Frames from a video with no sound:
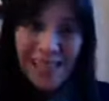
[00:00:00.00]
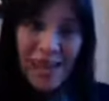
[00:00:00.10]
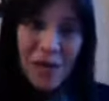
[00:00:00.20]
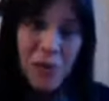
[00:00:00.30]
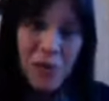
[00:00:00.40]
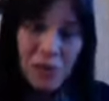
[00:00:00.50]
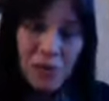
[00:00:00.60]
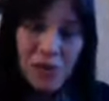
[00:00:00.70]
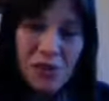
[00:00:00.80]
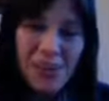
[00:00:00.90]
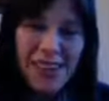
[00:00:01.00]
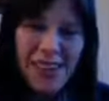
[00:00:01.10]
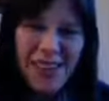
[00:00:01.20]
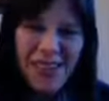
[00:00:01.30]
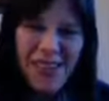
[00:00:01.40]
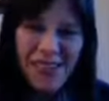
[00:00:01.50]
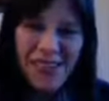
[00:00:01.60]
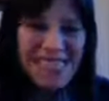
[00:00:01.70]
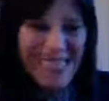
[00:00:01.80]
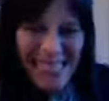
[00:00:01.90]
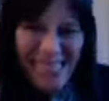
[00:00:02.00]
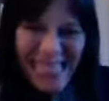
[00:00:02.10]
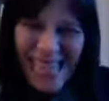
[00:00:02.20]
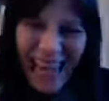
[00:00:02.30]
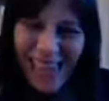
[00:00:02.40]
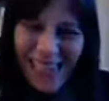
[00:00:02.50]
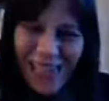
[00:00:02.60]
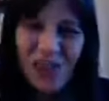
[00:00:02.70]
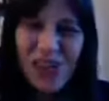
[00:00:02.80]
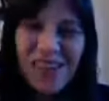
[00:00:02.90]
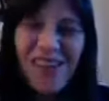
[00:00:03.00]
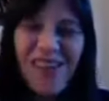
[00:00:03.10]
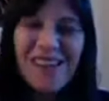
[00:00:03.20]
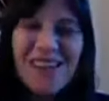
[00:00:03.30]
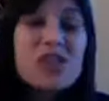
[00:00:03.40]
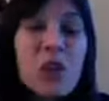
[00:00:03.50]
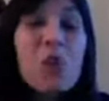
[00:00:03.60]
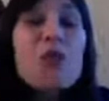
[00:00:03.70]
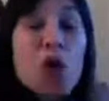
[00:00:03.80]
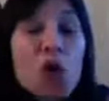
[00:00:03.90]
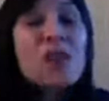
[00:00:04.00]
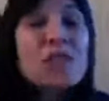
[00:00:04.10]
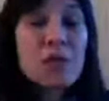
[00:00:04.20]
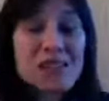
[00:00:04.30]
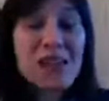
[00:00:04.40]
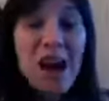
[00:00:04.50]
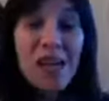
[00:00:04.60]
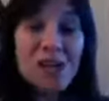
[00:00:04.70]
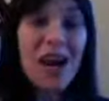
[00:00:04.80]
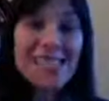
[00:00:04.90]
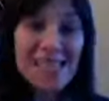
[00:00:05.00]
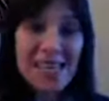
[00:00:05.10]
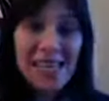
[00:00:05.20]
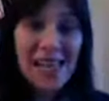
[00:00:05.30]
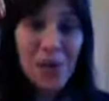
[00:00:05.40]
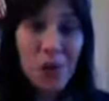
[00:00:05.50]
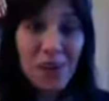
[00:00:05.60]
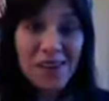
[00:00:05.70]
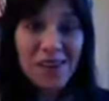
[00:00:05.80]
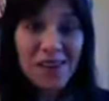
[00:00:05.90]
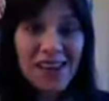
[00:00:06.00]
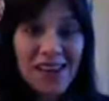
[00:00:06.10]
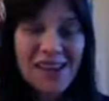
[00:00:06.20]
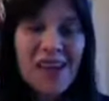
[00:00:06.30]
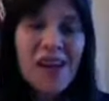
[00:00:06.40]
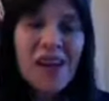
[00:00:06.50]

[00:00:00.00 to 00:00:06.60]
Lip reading: lack mode most of my life. That's not good at all. And so of course I was not attracting anything I wanted, right?